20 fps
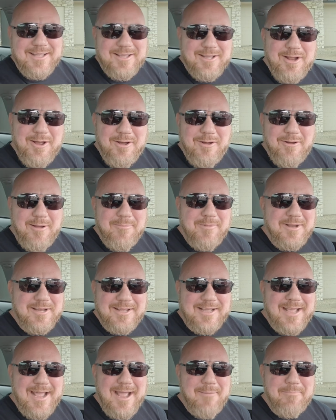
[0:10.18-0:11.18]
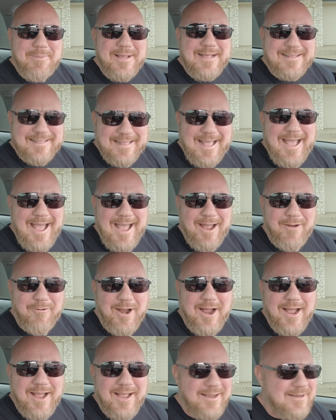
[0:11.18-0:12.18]
You know, I mean, you can't beat that,
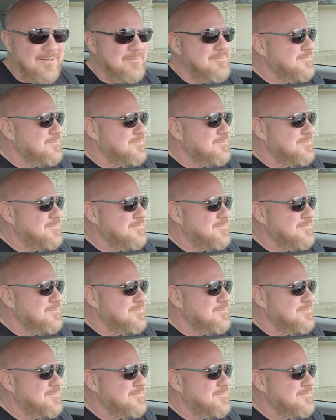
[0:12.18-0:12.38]
right?